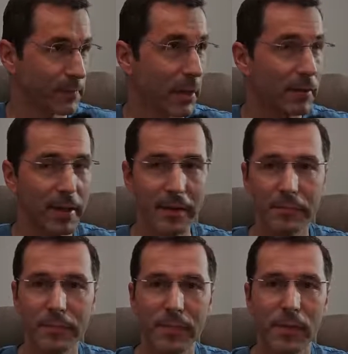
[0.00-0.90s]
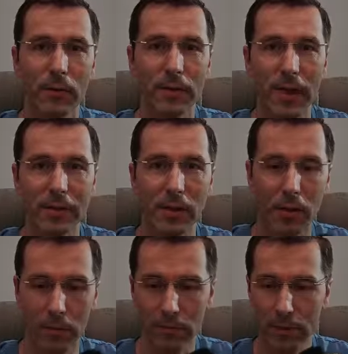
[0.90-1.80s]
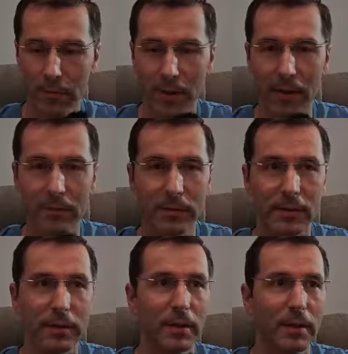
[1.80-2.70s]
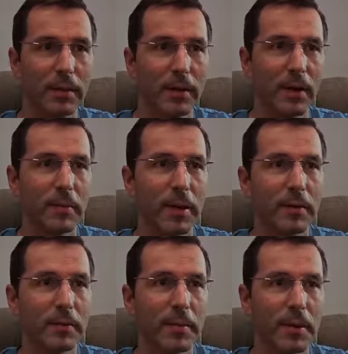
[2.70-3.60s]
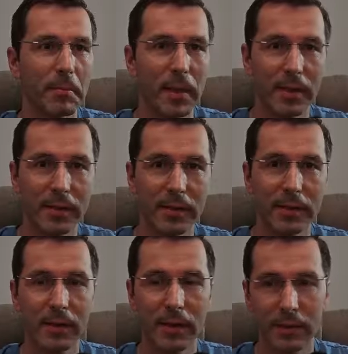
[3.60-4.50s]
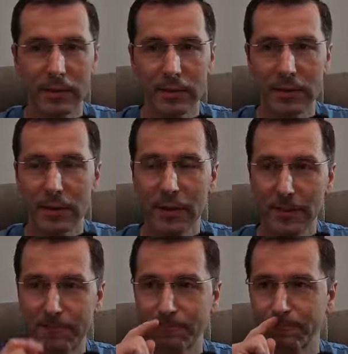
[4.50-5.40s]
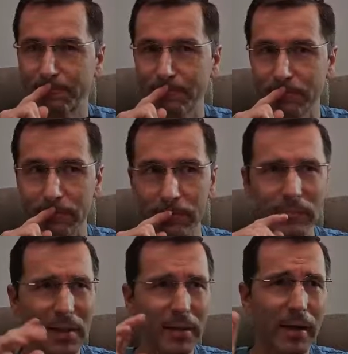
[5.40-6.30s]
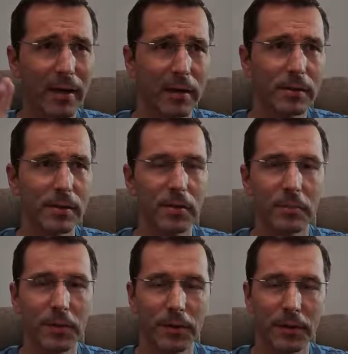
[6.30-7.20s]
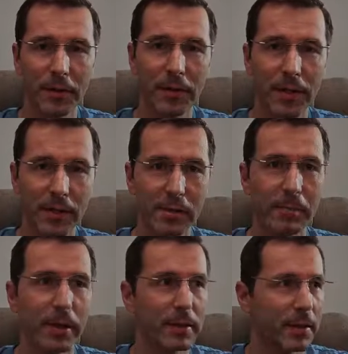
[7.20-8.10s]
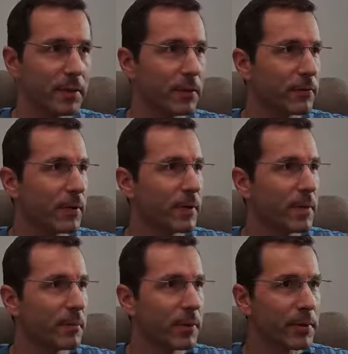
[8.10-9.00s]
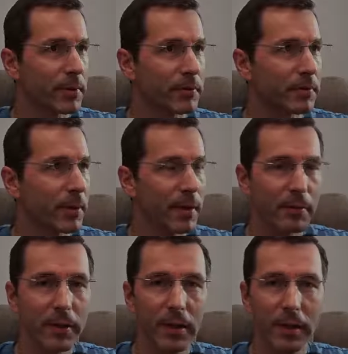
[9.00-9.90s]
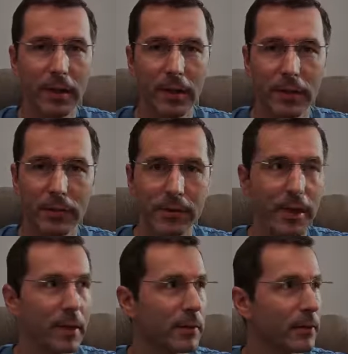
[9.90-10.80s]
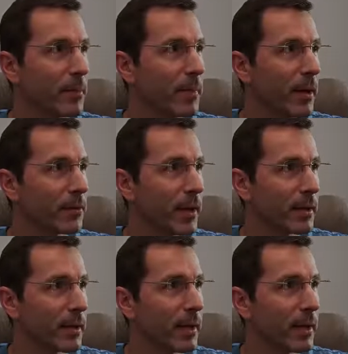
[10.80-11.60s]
Okay, so that's all about my plans, and there are some other things, but it's not very important for now to tell you about that.